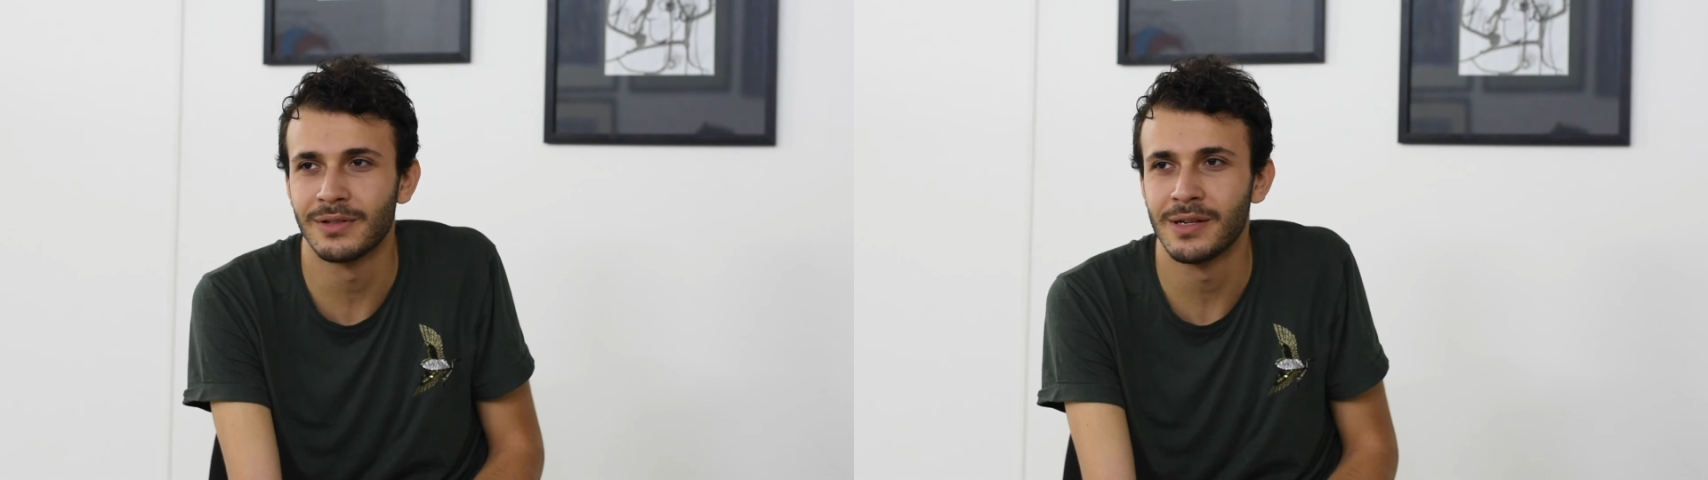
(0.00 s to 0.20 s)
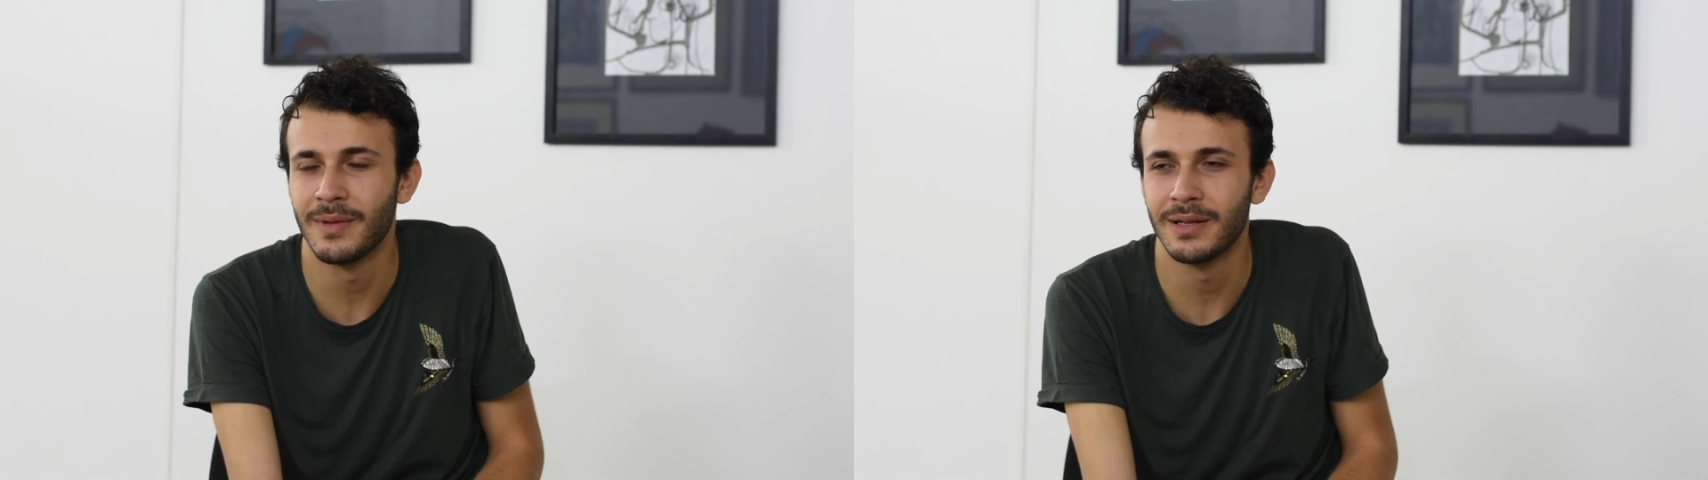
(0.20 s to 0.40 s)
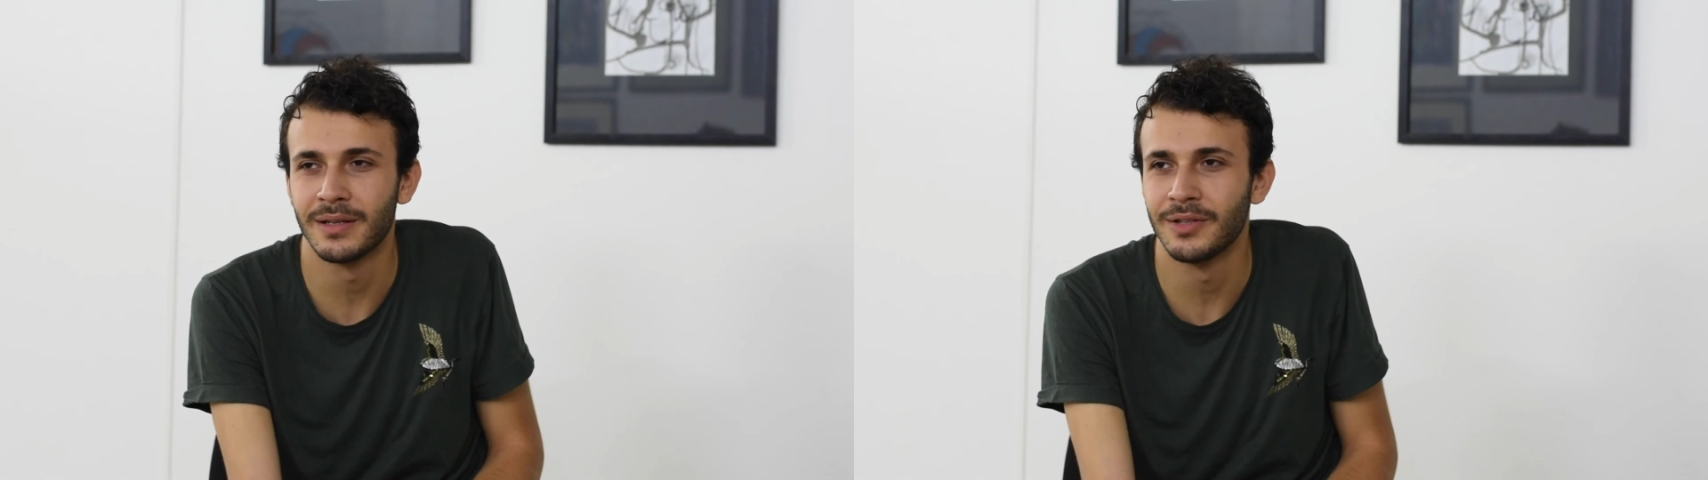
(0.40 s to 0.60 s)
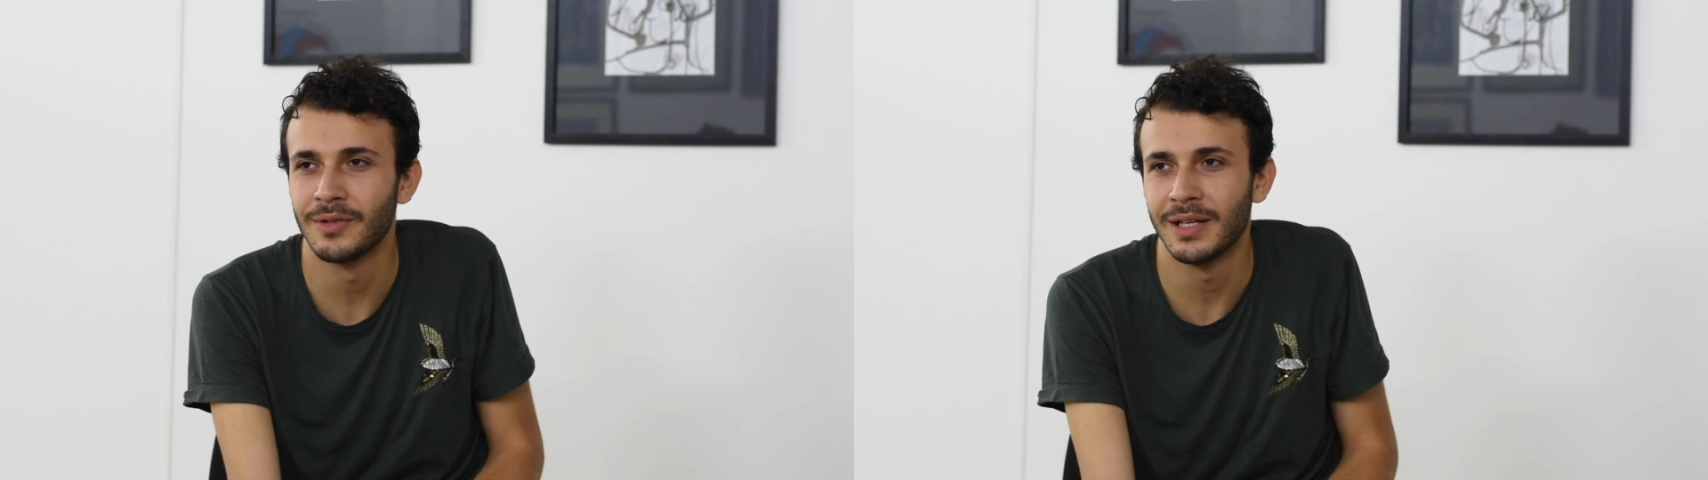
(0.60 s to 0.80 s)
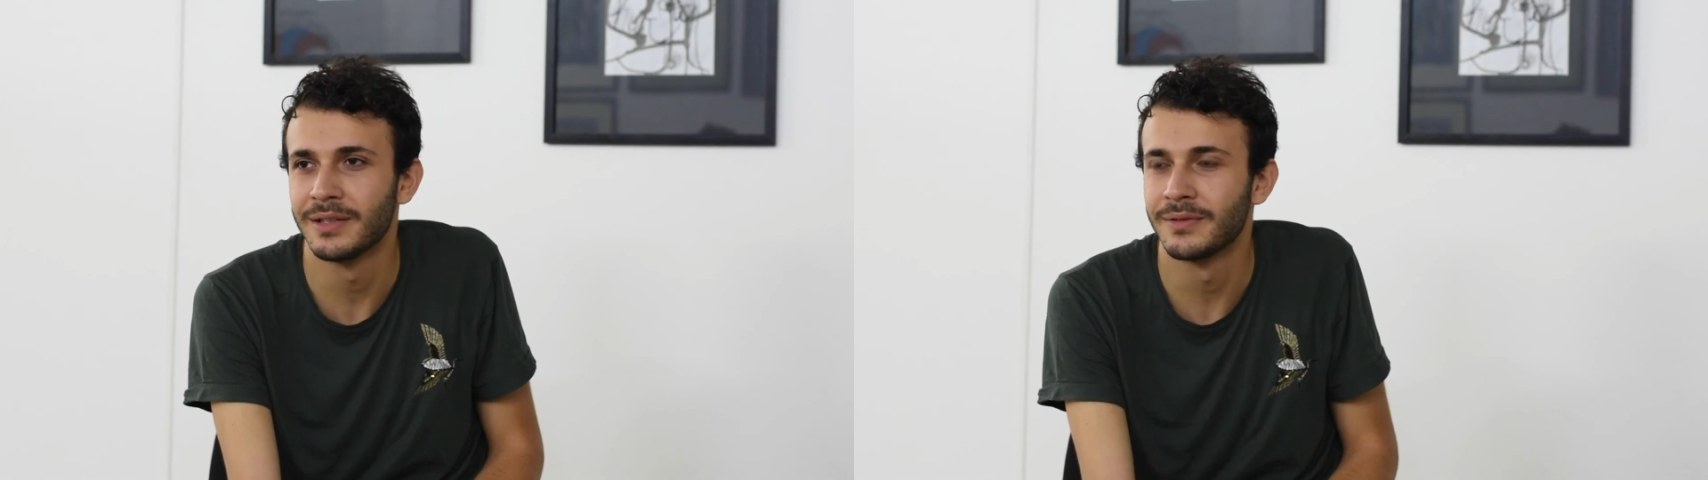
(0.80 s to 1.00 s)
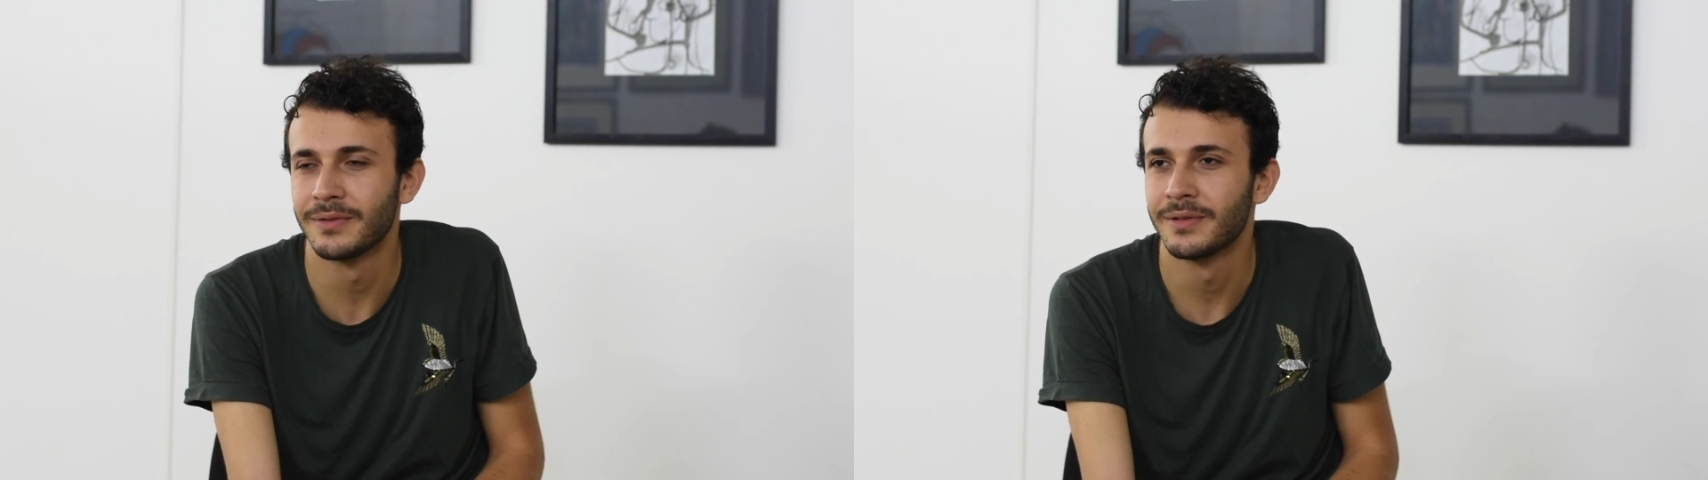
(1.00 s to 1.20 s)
already made their new life.